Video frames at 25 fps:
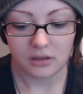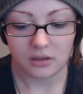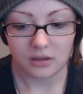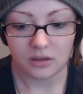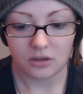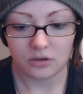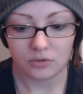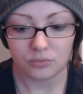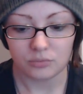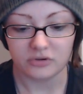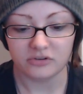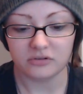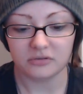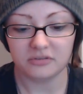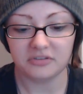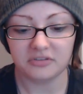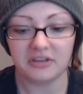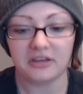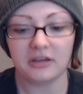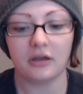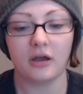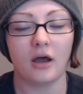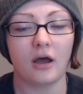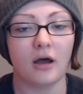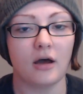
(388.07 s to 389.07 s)
What you
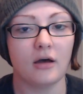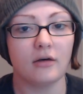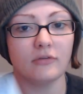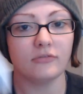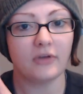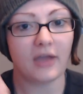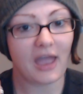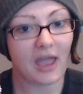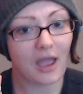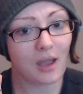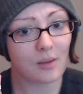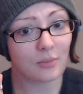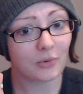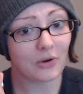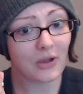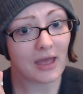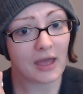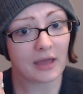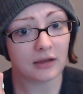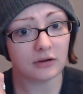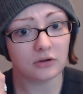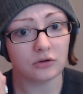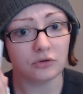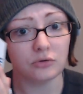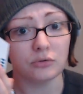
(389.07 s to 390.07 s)
think of
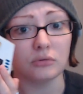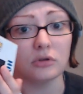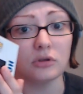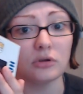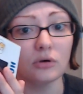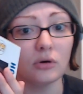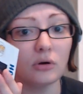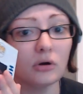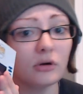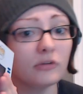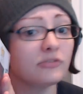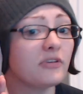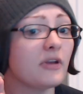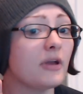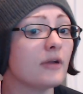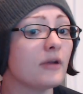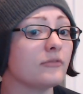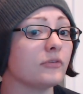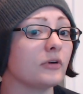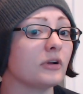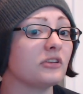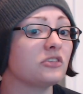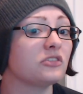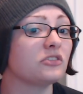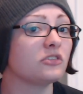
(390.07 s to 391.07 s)
Hammerhead, who your
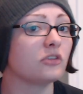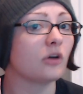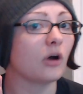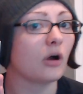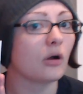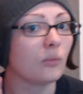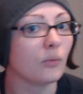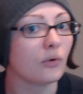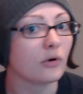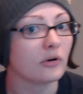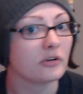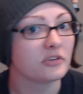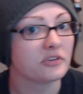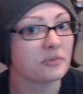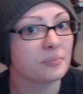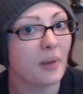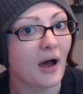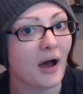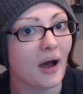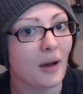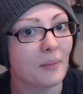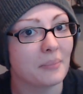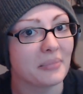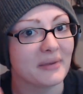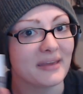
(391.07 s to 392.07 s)
favorite Star Wars
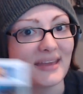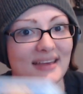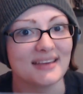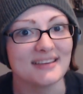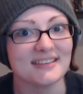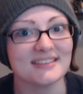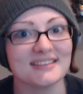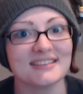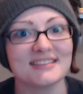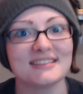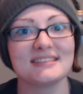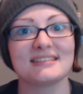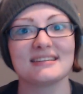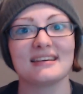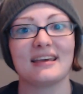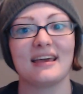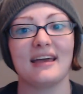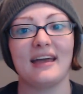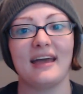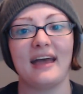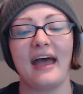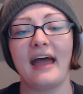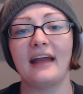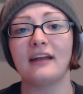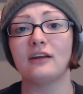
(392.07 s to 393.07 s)
pop is.
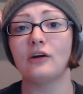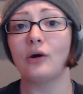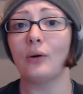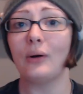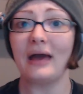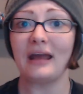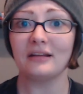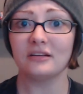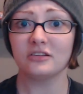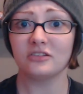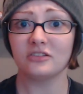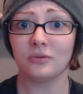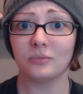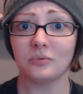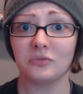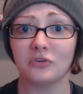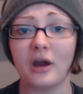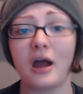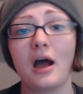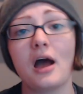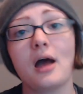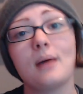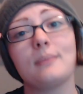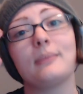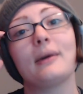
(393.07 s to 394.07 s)
And go ahead and
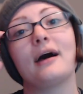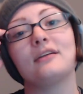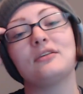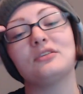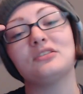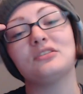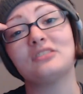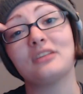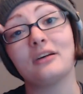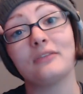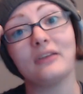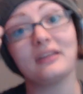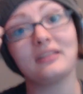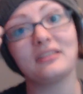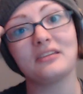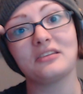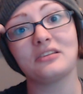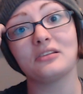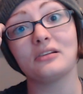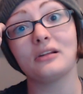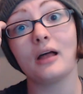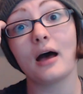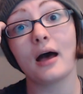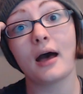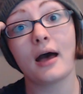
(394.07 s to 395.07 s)
subscribe. I do stuff like this
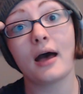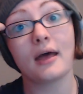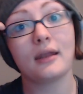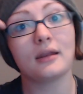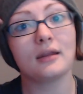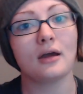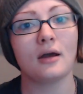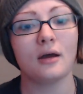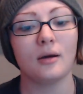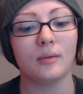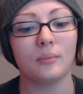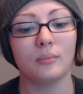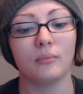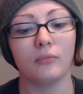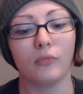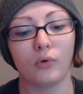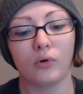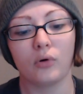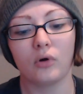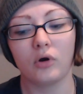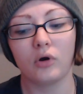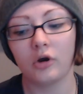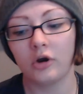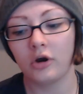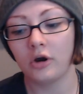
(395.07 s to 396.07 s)
a lot.
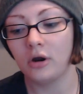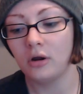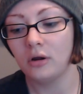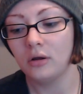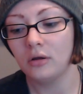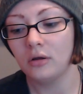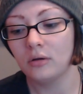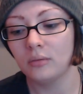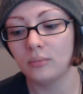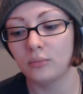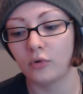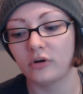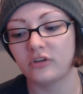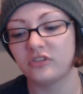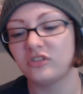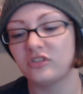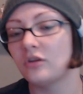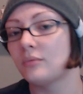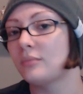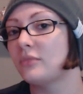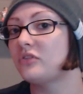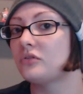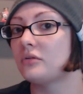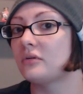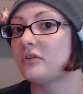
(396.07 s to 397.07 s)
More so
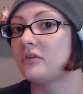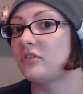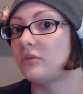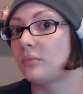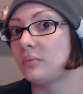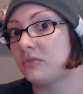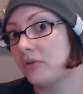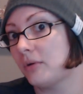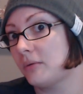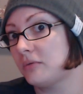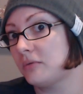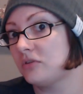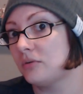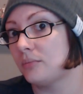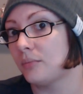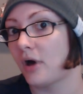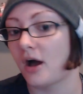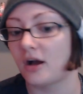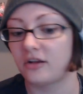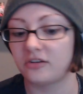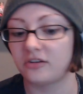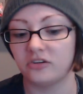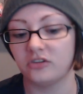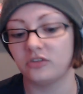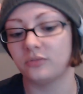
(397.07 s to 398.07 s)
mystery subscription
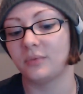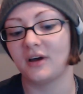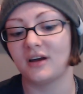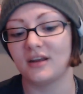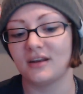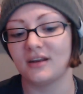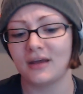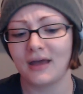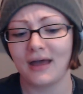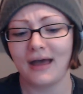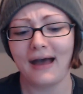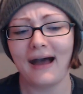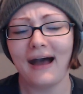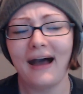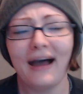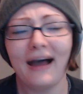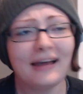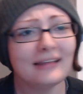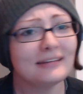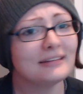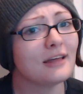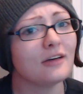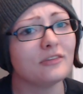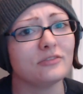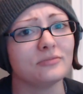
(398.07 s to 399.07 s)
boxes, but I
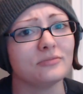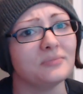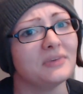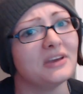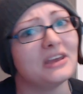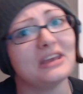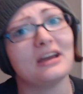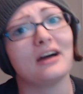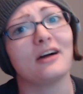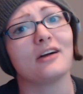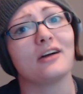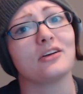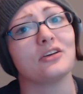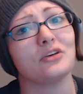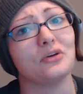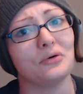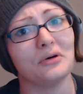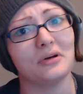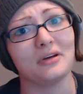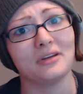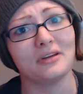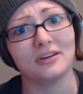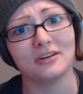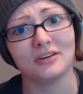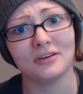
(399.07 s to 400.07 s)
love me a
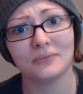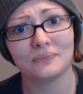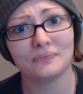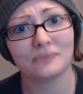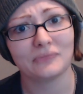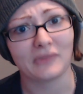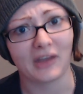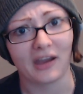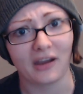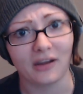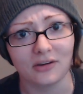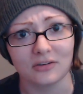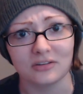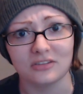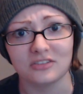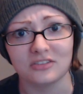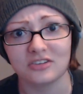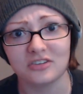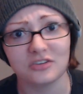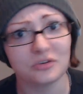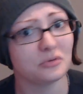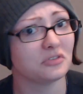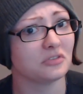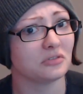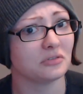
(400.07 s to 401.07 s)
good
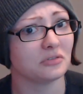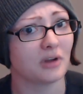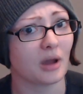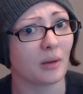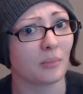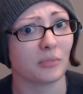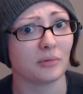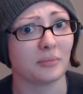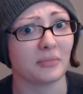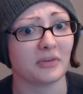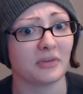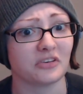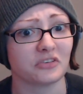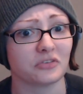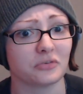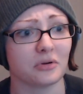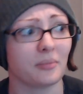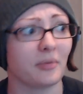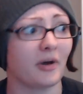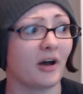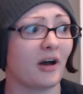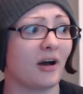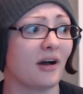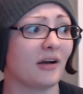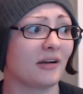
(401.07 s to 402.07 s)
choose-your-number mystery
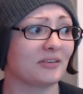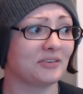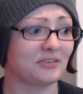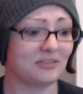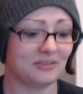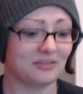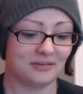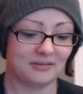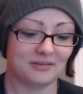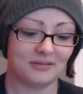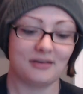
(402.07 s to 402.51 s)
box.